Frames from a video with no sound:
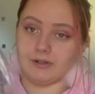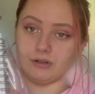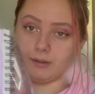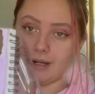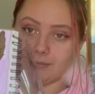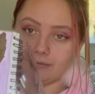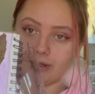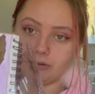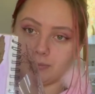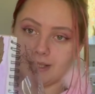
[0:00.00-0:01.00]
talk about my
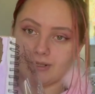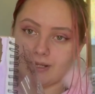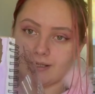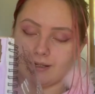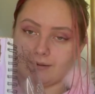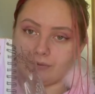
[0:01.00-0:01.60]
final piece idea,